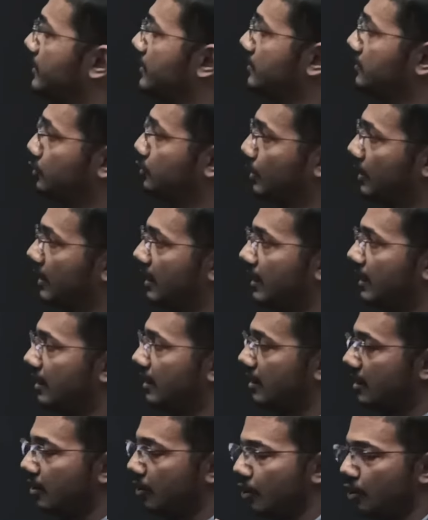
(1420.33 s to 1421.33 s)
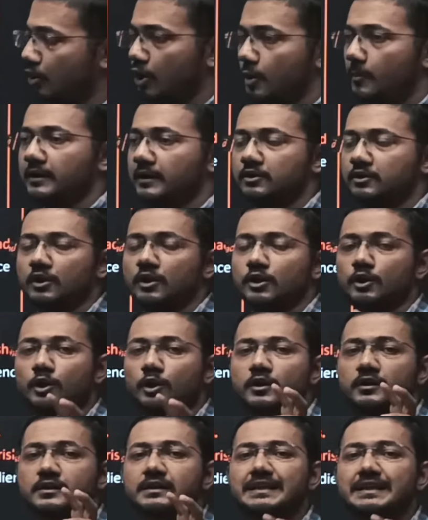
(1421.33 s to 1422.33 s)
so Ahom Andolan
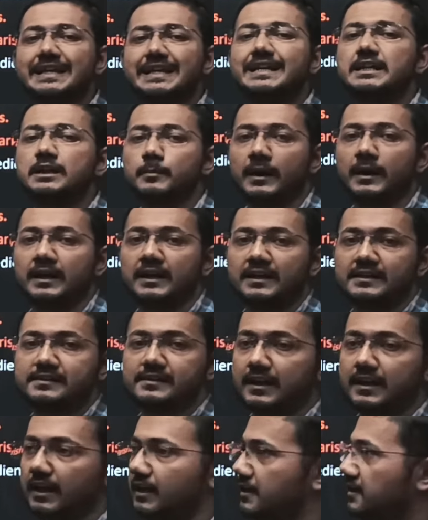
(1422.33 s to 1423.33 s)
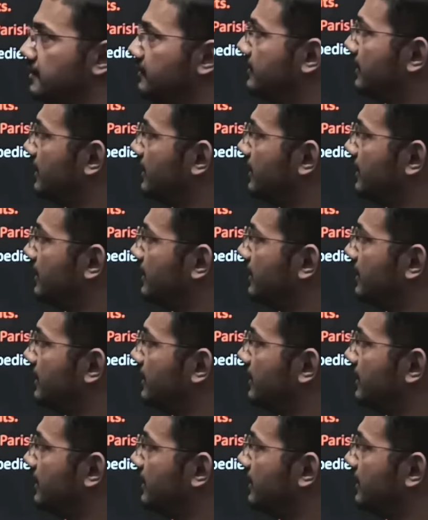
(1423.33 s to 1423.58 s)
or key demand asile? The